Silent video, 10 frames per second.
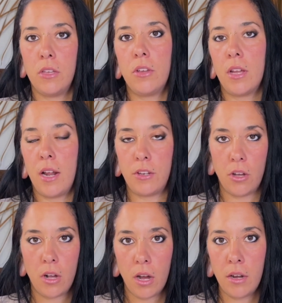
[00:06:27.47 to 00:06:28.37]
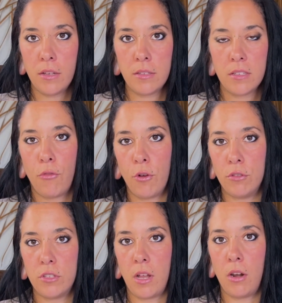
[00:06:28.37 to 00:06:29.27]
you can add your colors,
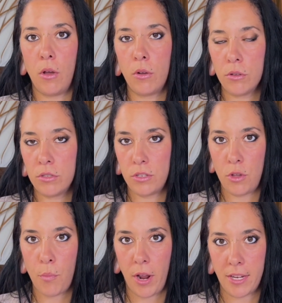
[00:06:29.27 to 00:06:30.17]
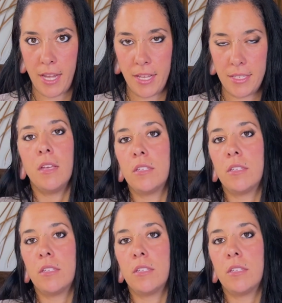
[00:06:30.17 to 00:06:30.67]
fonts, and logos to your brand kit.